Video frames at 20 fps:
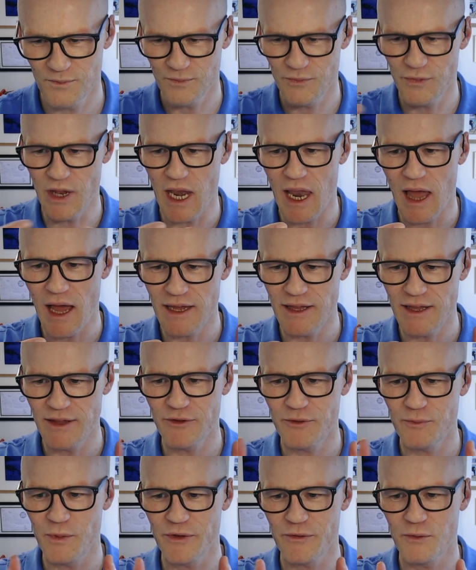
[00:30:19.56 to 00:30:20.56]
the
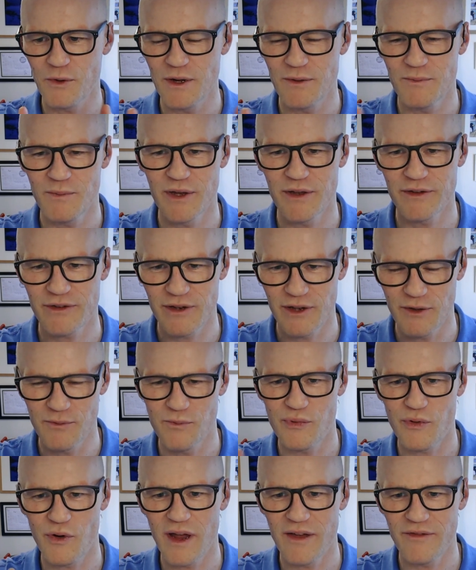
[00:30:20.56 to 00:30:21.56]
lines between personal
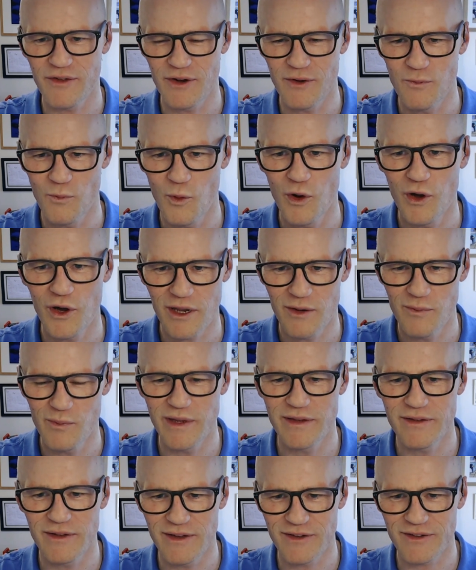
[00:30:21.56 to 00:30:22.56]
and private and work and
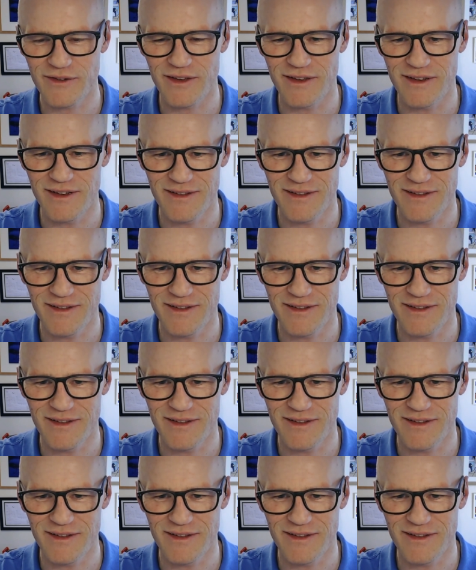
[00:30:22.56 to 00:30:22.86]
business